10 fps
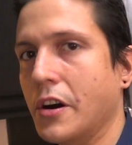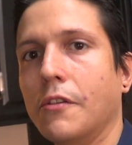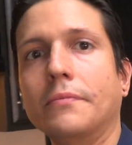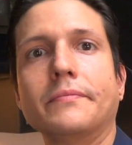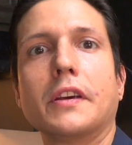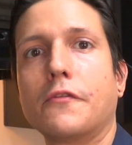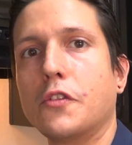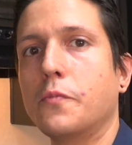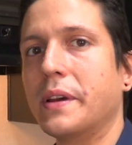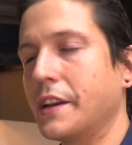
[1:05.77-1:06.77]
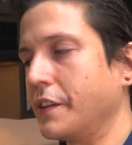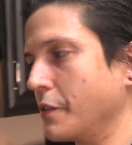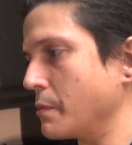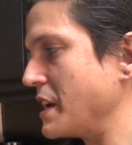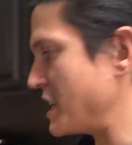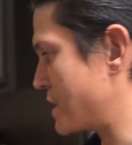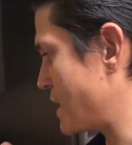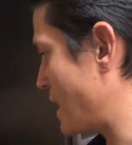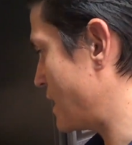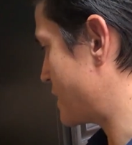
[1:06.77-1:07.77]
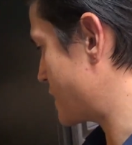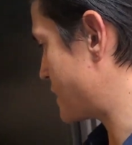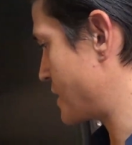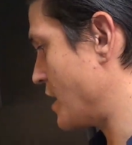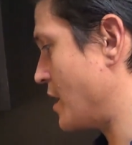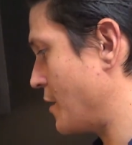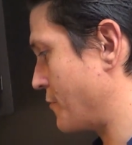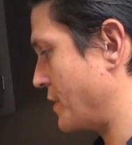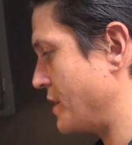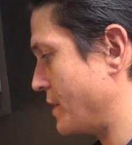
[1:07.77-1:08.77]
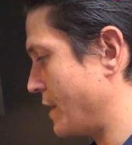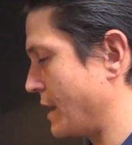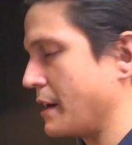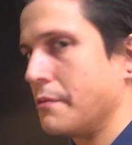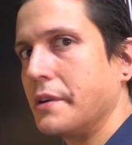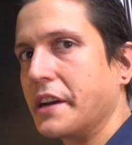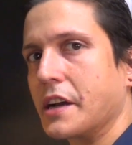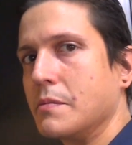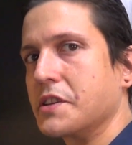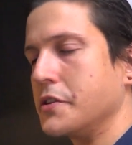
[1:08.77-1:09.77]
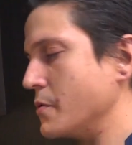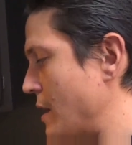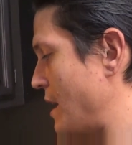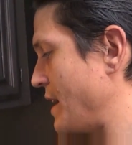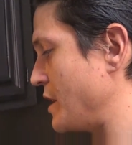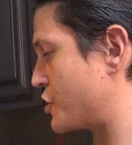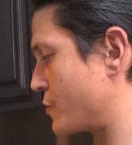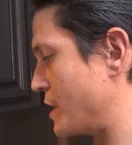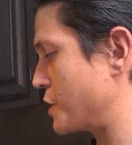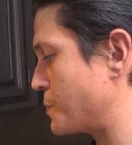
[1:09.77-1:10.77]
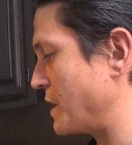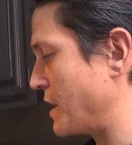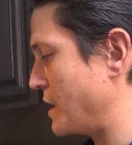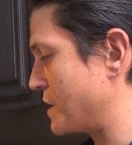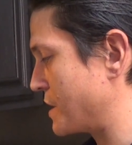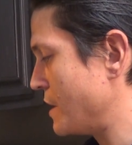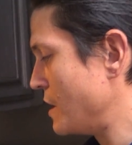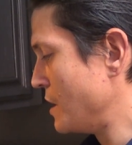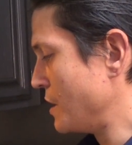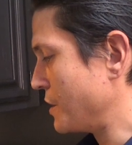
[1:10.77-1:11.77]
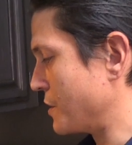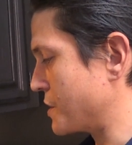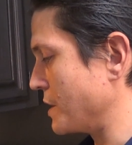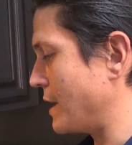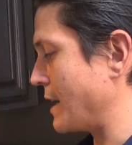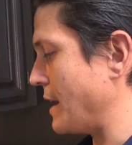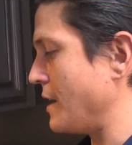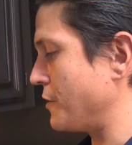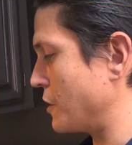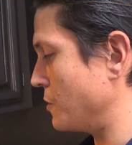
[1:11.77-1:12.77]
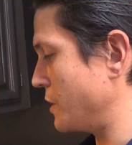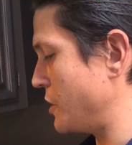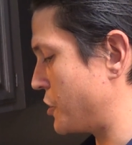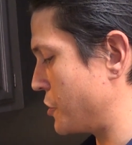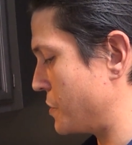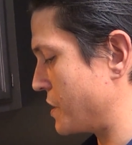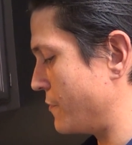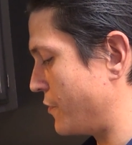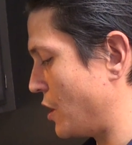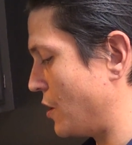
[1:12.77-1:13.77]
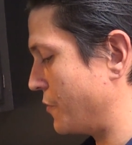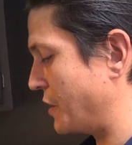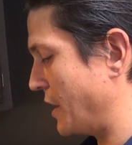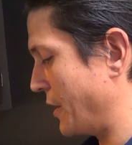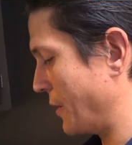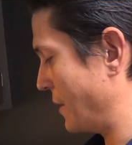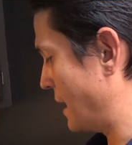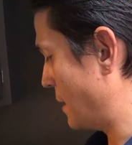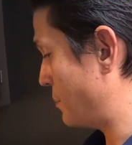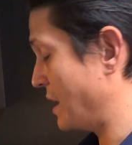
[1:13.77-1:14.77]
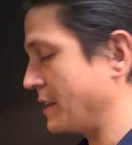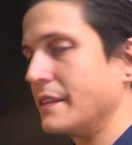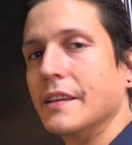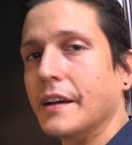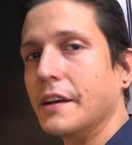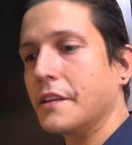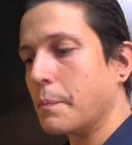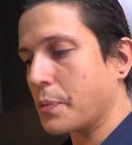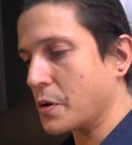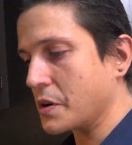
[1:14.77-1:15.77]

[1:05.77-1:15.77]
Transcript: know if you've been into reading science and stuff, and when it comes to head transplants, there's a lot of ethical issues involved there, but the